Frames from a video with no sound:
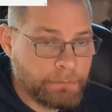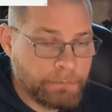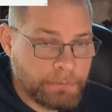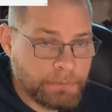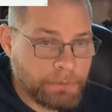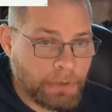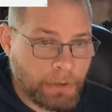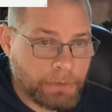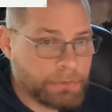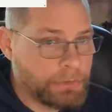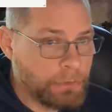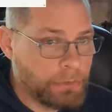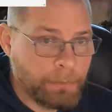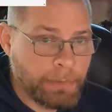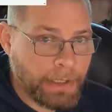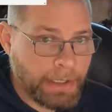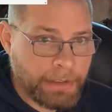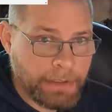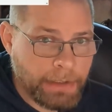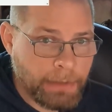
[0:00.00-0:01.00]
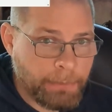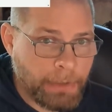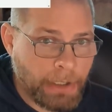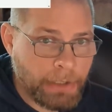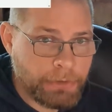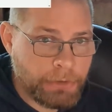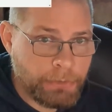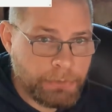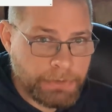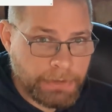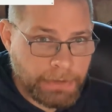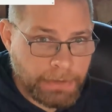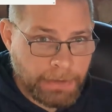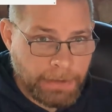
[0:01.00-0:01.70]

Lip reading: talked to, but I ended up not using.